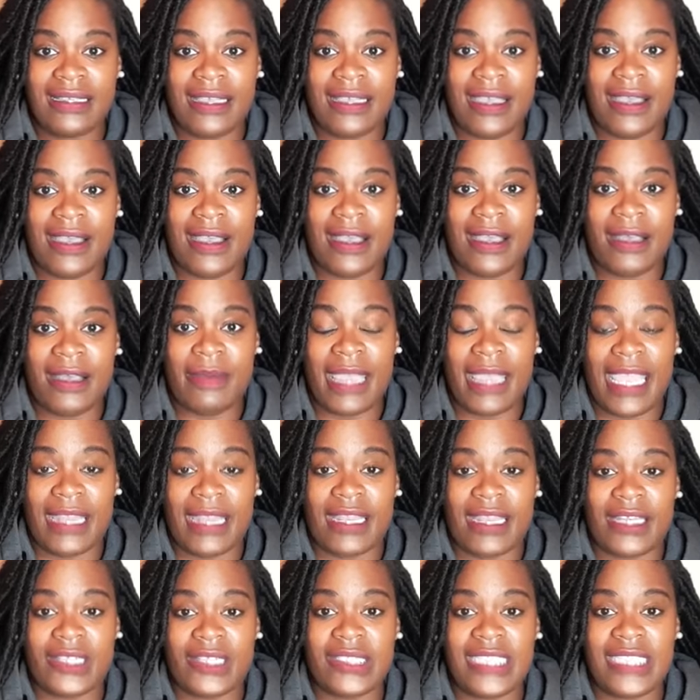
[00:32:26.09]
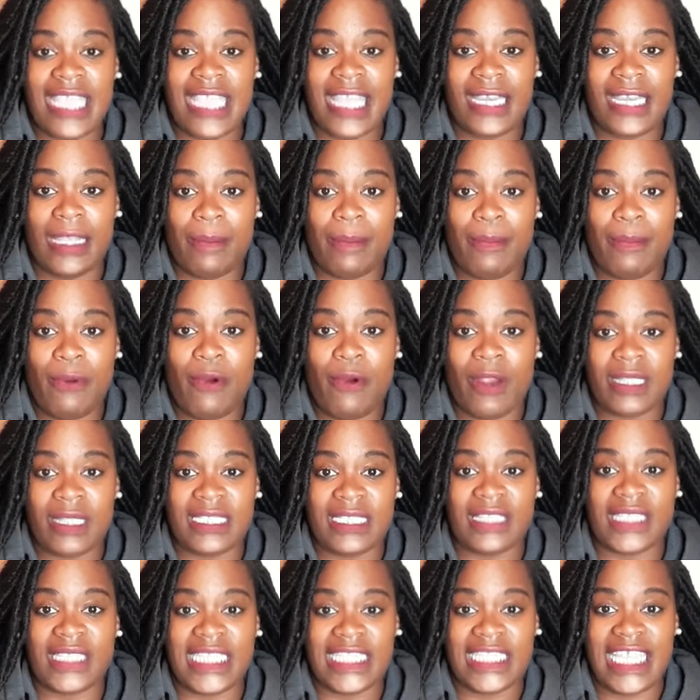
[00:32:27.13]
and understand the importance
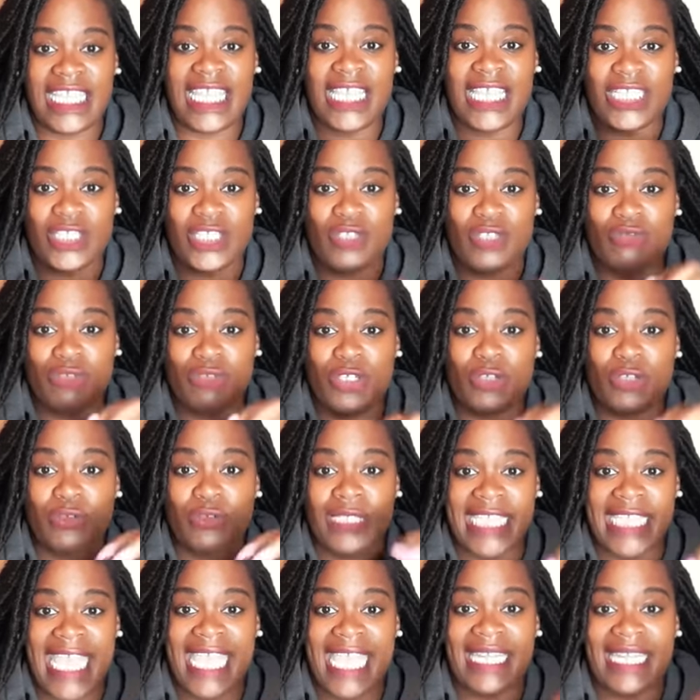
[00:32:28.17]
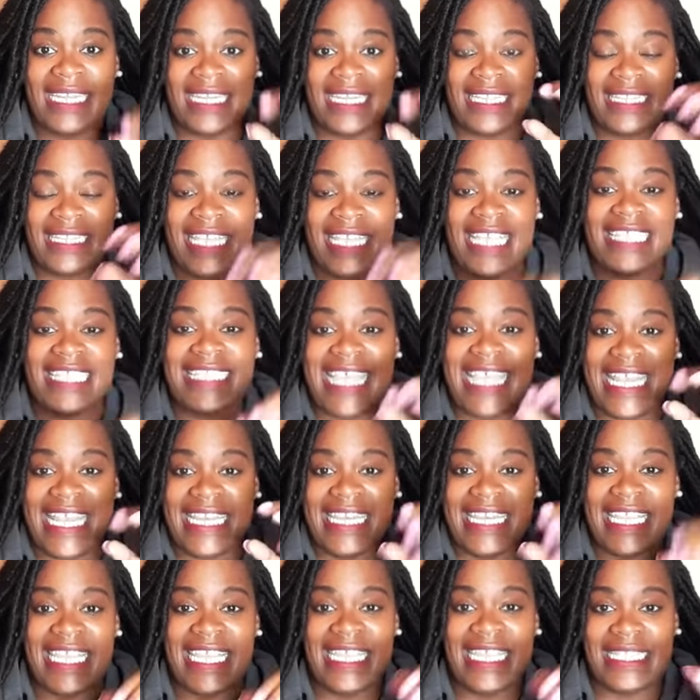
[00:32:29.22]
of the things you do daily, the things that
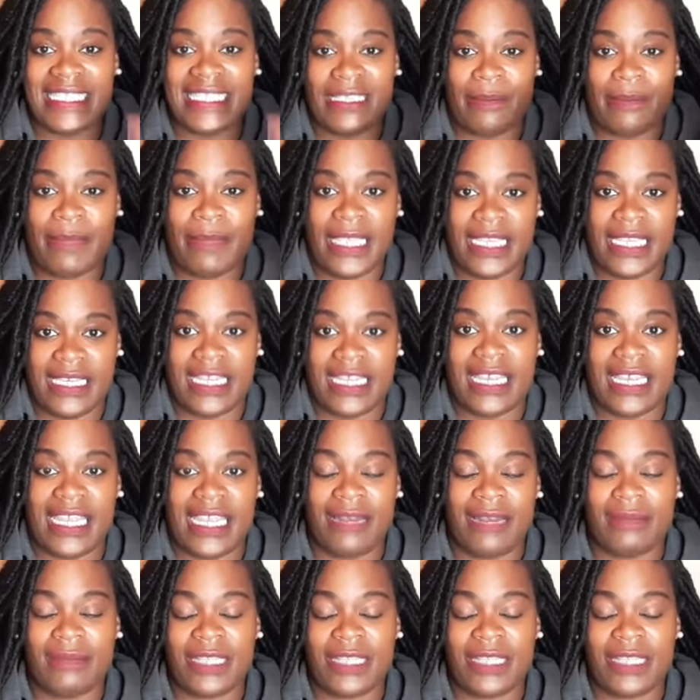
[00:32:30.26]
need to be done.